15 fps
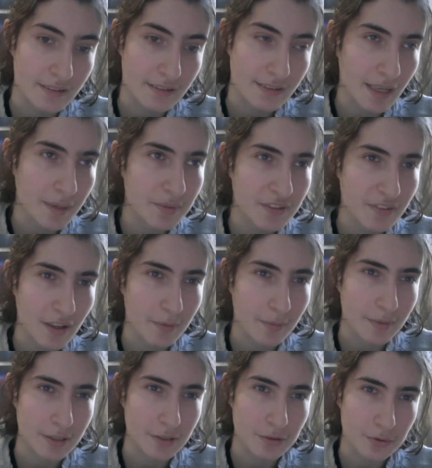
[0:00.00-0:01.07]
game
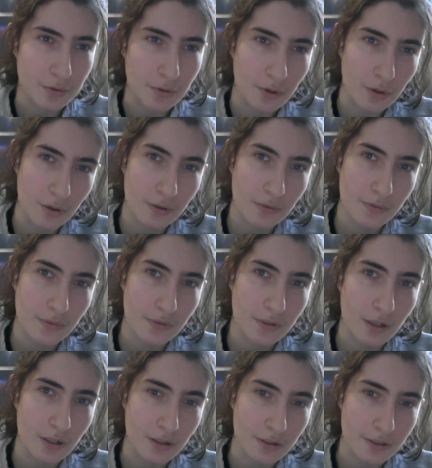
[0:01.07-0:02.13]
development tool
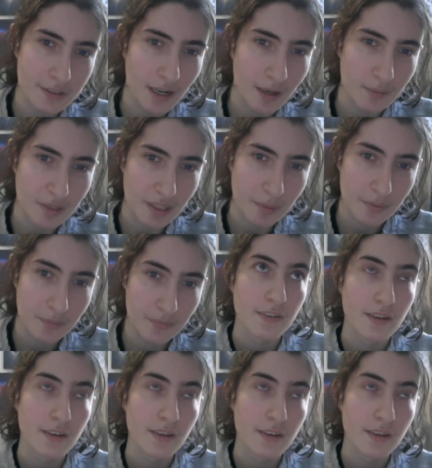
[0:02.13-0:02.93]
called Tomlib.